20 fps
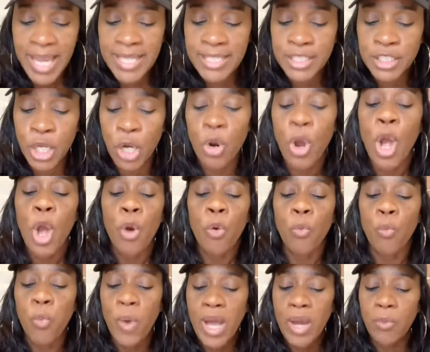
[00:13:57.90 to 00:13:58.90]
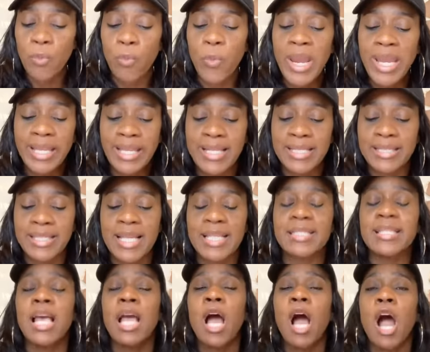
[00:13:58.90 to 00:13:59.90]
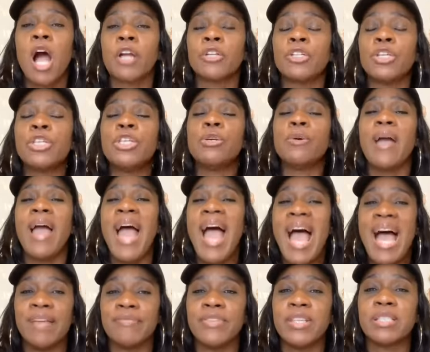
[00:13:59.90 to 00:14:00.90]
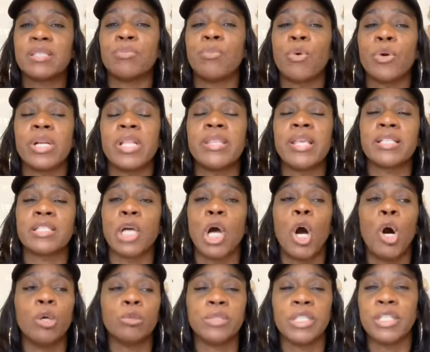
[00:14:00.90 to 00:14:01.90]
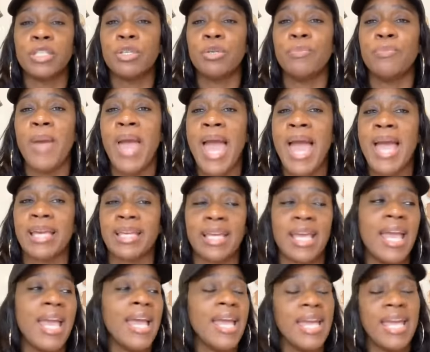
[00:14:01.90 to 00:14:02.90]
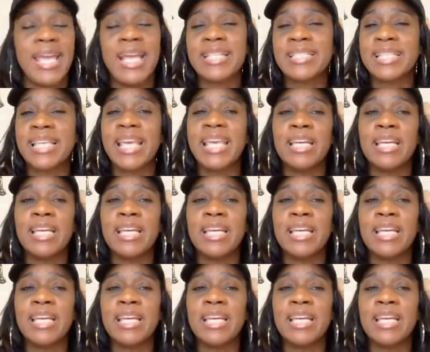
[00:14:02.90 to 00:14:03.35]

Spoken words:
And so what weaknesses do you have this morning that's holding you back? Is